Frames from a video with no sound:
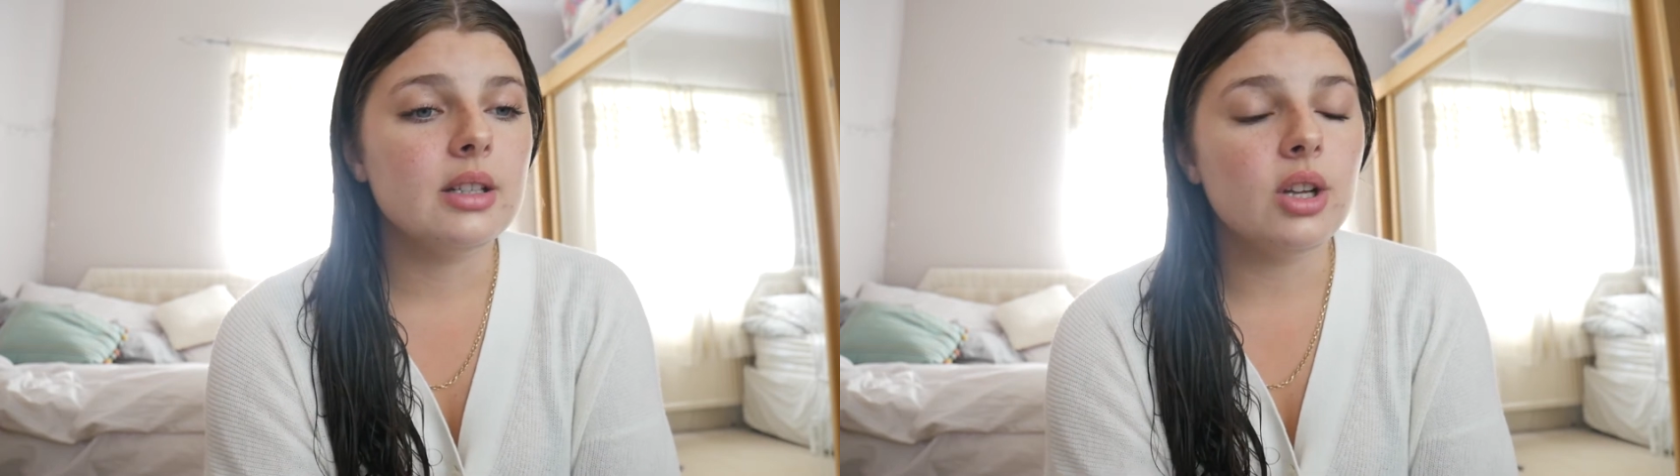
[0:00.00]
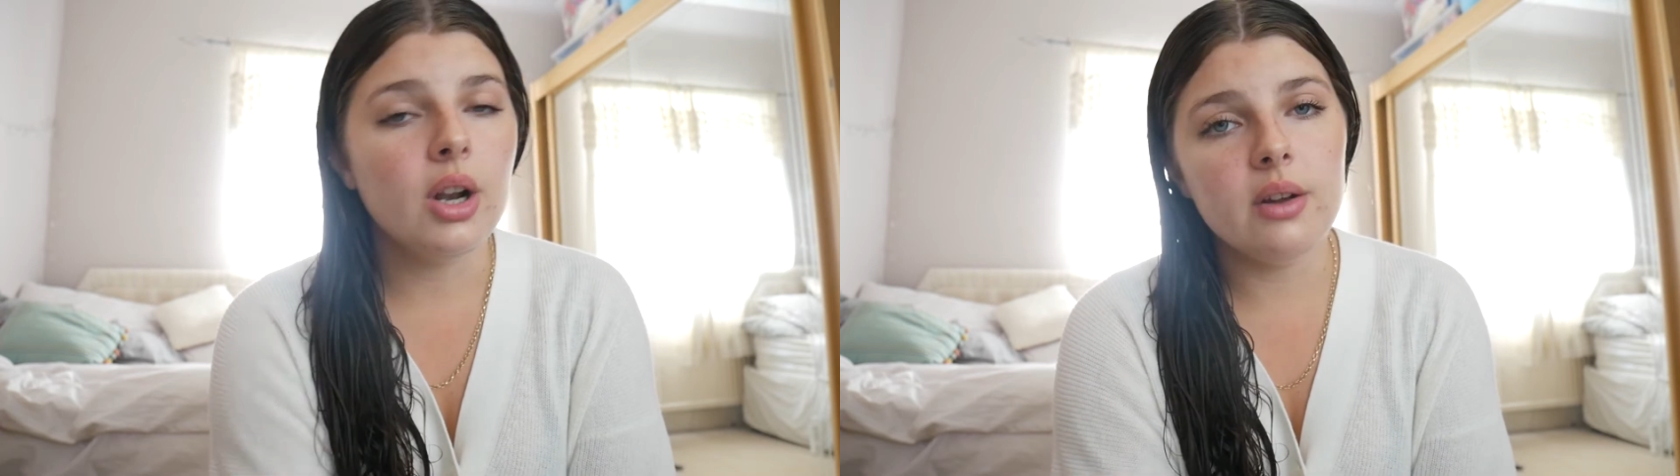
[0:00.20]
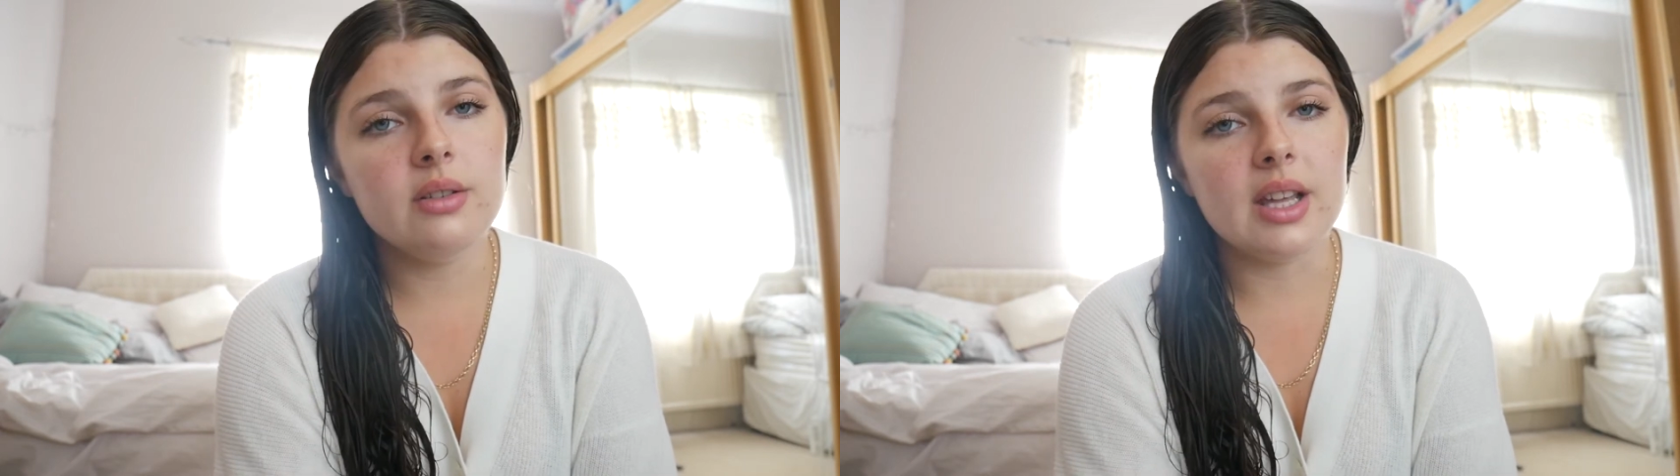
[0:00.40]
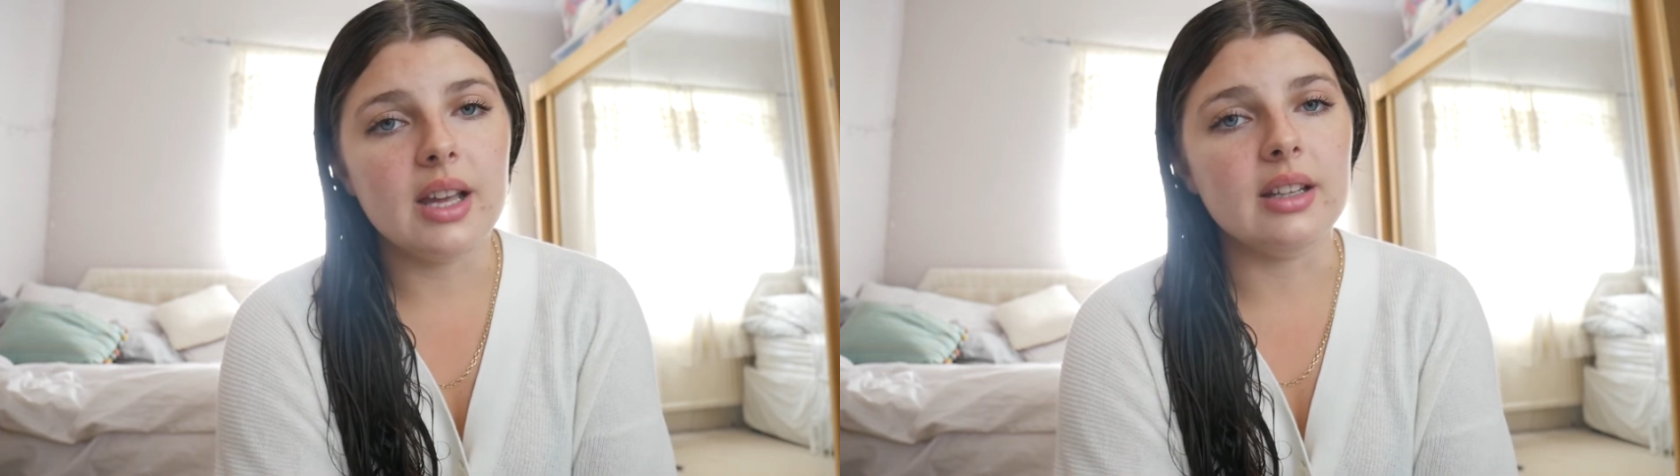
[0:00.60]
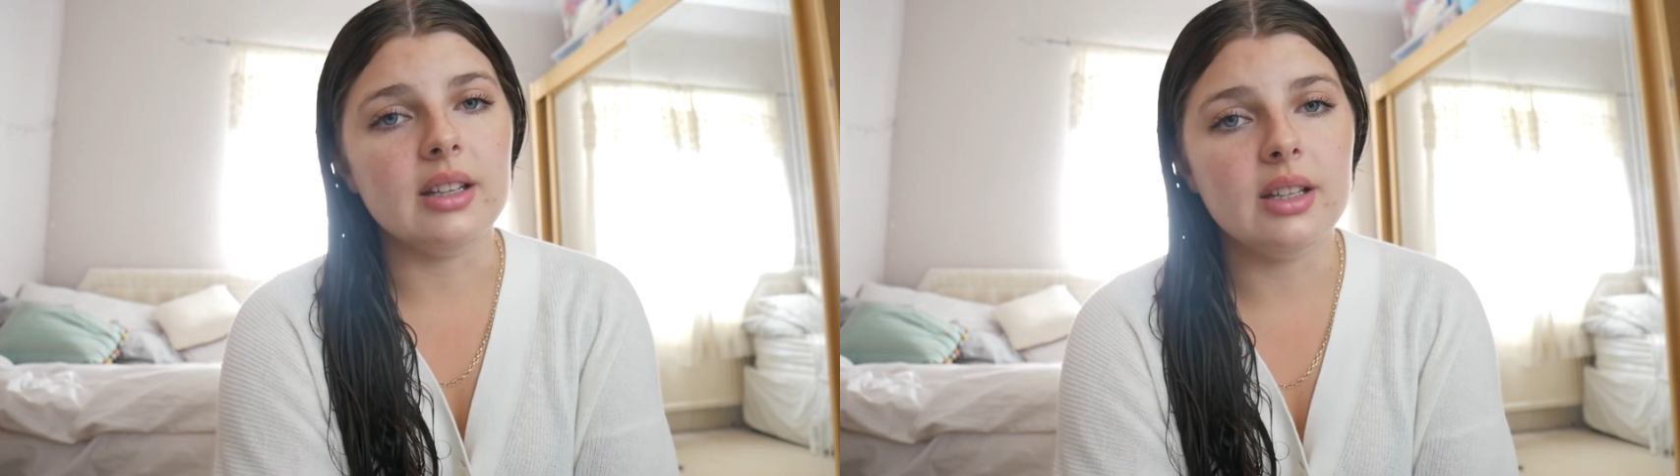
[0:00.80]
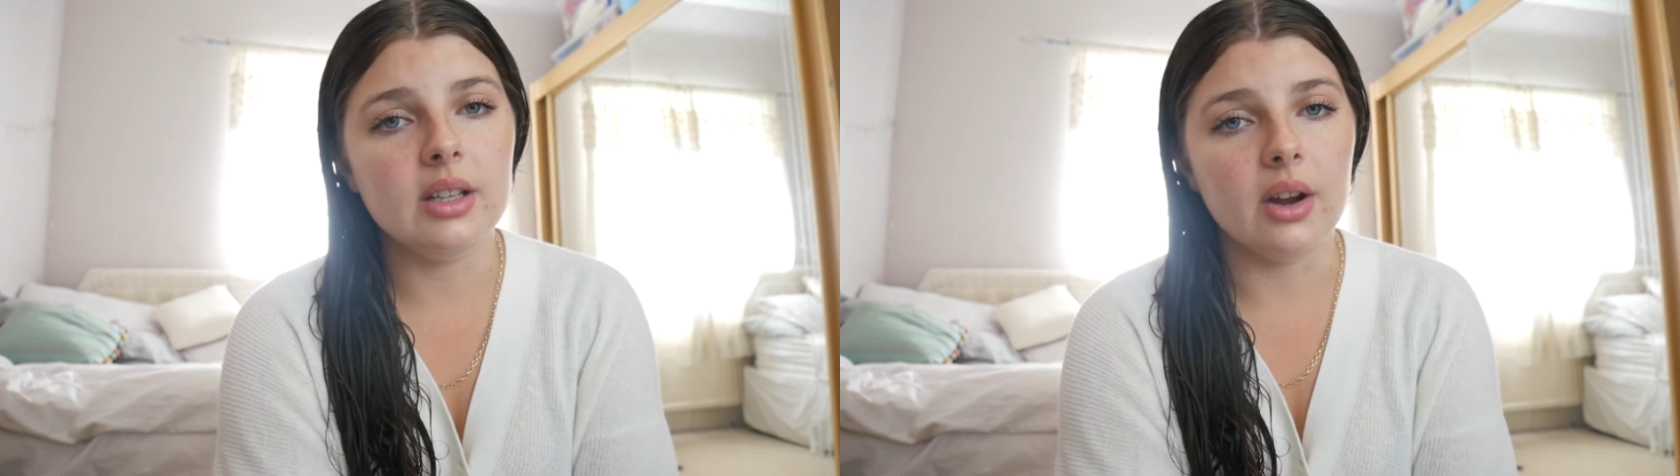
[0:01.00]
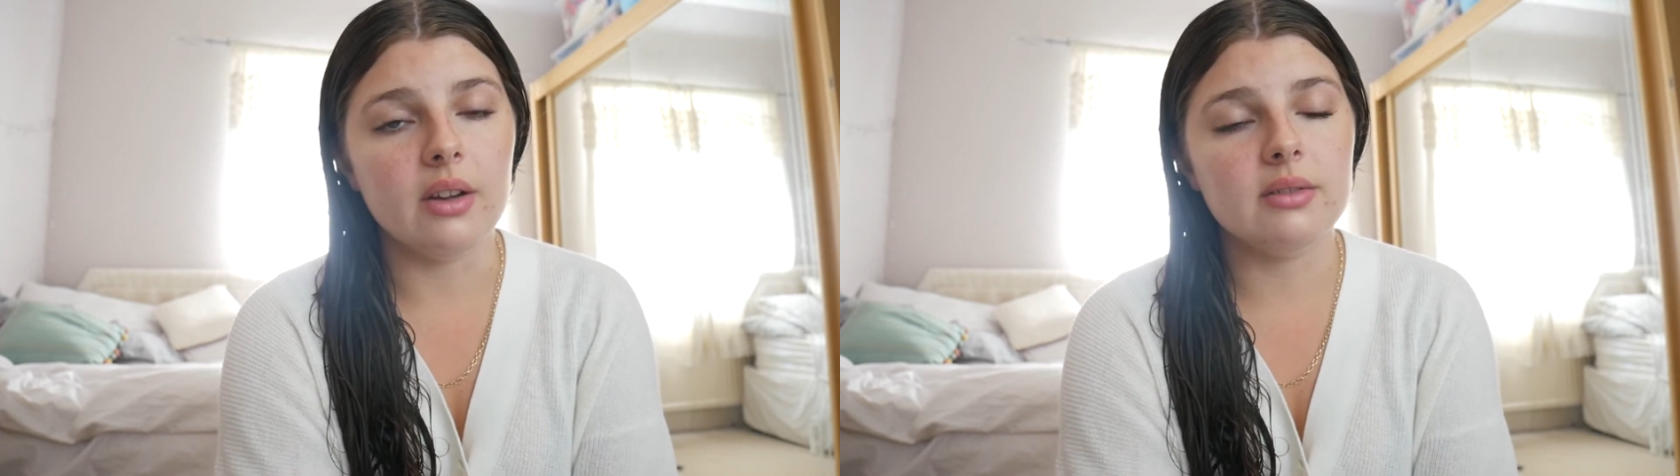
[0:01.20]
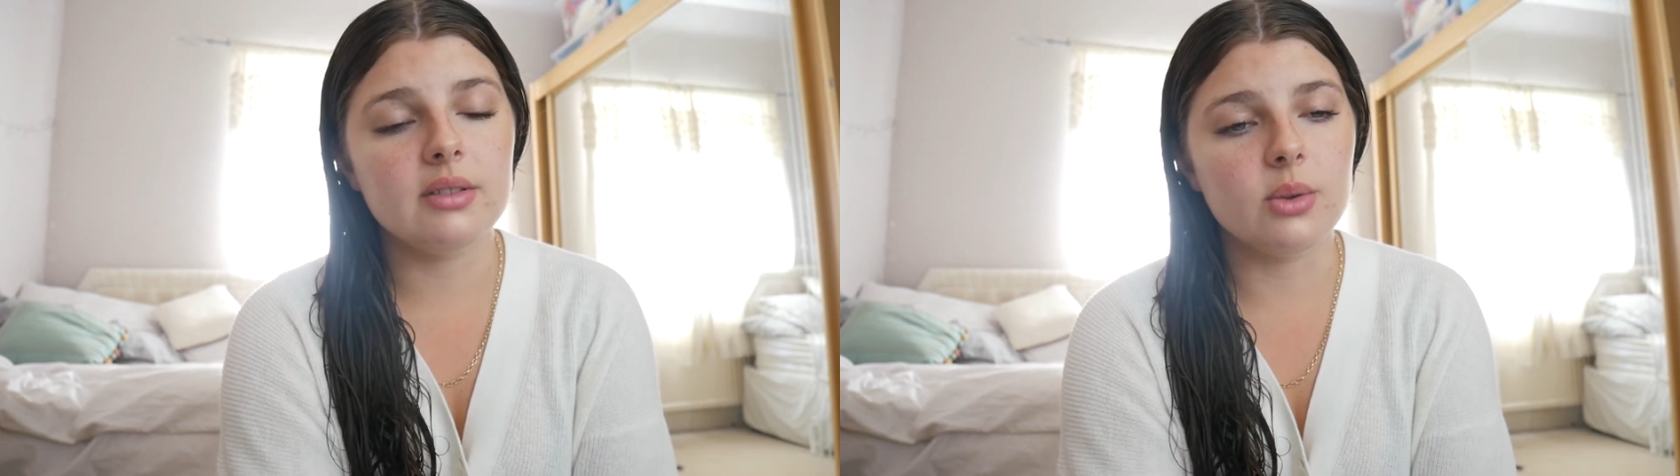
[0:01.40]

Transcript: clothing, you know,